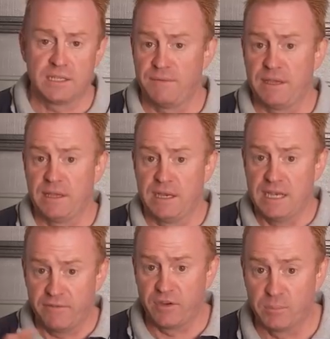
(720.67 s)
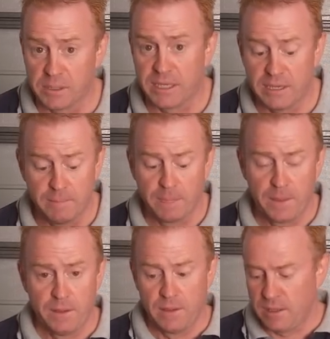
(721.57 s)
something inevitably
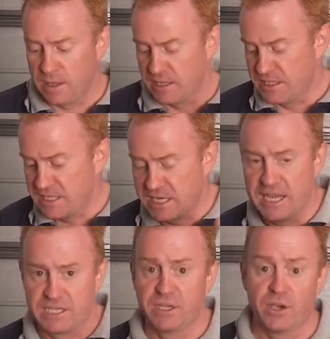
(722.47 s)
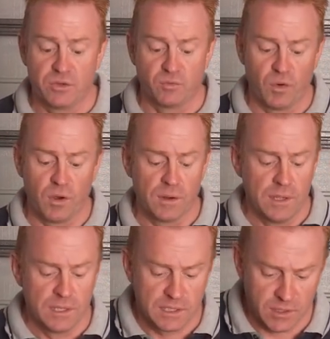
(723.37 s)
disconnects and goes wrong.
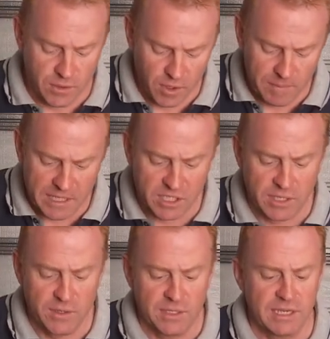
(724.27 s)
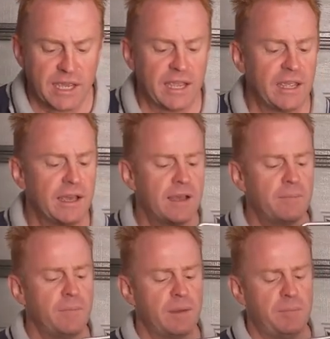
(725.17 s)
So I'm actually using
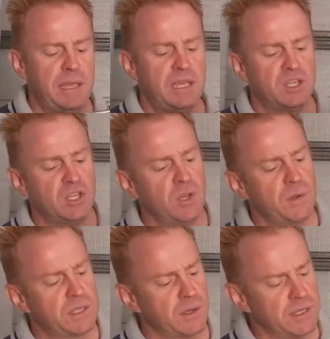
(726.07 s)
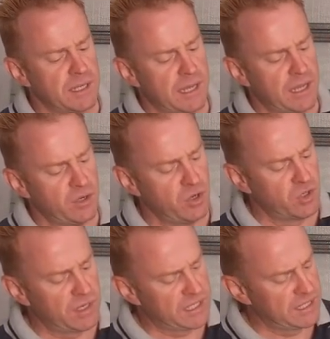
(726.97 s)
a PSU. It's got a
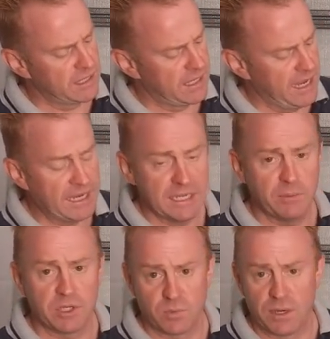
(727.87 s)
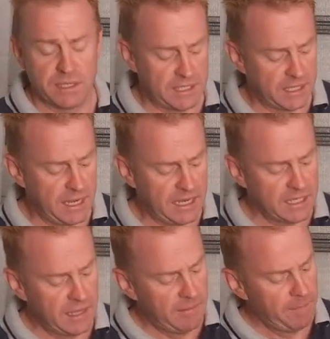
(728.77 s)
Nutrix connector, which won't disconnect,